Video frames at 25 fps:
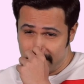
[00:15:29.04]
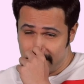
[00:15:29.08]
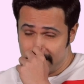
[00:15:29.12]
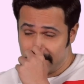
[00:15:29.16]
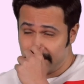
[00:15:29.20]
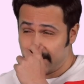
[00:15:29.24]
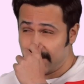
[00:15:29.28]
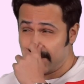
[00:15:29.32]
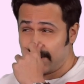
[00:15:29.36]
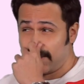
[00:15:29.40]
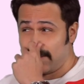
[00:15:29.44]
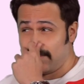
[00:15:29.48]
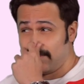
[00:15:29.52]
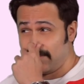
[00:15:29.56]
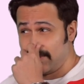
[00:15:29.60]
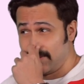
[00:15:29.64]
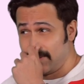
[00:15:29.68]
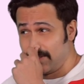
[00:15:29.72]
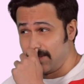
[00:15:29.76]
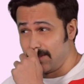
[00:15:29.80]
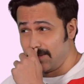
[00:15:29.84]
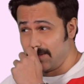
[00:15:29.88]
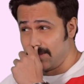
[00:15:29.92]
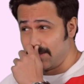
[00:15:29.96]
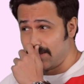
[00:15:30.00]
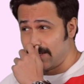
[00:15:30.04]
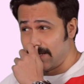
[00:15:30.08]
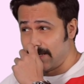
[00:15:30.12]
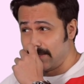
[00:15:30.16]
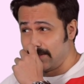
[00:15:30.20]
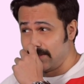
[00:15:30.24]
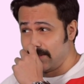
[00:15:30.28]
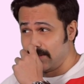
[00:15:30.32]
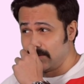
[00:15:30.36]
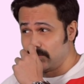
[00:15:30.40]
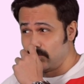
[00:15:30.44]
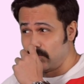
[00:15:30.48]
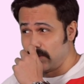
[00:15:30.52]
Bharatanatyam, I think,
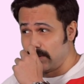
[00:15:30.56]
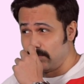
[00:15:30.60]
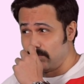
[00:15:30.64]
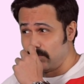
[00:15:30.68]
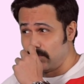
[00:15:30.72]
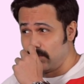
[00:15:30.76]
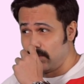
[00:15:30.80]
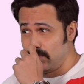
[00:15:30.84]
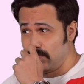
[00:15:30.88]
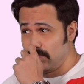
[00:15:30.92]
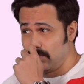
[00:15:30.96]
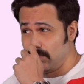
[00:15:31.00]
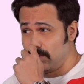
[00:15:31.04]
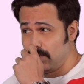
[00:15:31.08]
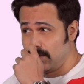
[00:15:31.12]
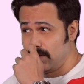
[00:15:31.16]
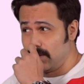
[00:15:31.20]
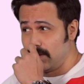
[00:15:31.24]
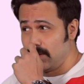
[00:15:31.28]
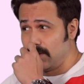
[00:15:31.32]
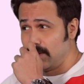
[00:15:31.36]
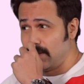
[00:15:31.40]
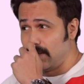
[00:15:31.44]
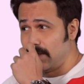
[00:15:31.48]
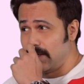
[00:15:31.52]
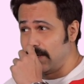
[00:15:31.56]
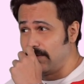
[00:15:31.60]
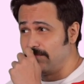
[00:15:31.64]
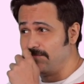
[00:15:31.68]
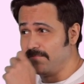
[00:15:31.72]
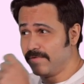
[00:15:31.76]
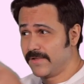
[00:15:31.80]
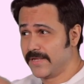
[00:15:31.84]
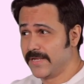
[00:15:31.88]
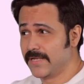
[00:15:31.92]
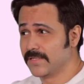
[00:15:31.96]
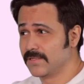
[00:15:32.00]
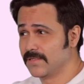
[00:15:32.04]
and there's one more. I
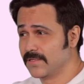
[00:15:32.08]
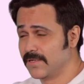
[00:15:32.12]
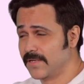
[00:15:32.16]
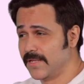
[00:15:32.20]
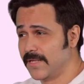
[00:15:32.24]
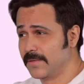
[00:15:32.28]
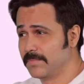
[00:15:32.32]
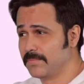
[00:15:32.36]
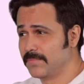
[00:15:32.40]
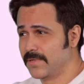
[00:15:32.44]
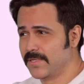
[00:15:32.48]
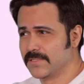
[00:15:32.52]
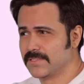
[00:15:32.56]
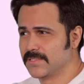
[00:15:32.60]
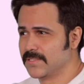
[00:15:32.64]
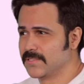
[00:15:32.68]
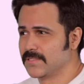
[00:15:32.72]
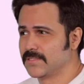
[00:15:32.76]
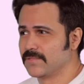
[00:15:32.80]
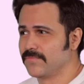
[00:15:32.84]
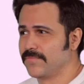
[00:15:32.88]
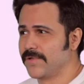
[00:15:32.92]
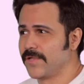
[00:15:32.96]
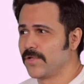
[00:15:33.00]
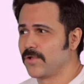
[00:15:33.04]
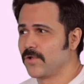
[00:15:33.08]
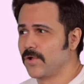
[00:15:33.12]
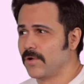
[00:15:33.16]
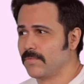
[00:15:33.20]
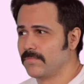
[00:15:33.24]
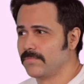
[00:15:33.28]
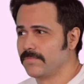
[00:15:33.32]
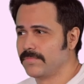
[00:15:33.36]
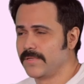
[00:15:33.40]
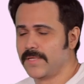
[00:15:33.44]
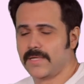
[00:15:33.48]
forget the name. It's just a very comp.